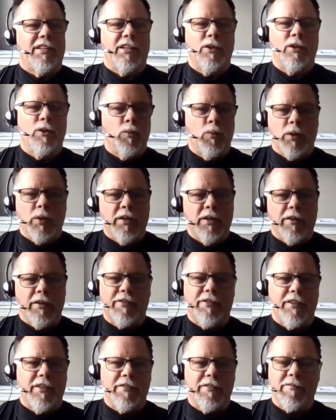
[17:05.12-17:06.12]
deal
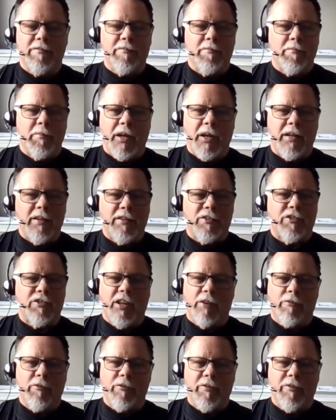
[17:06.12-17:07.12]
with that maintenance
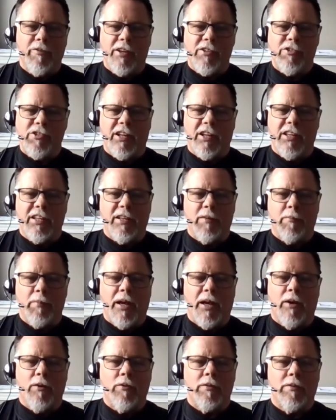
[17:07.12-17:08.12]
never finds anything
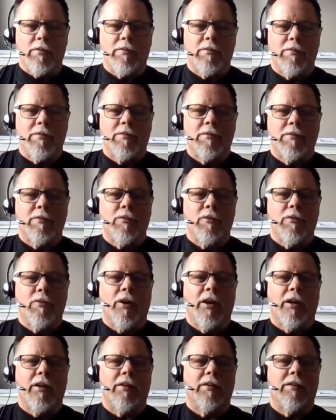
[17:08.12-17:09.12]
about.
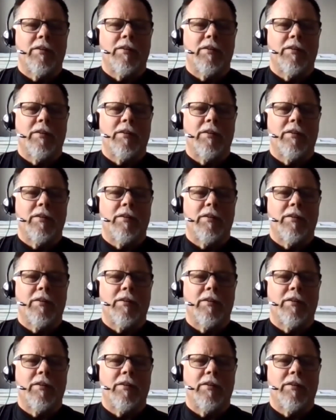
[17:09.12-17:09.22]
Right.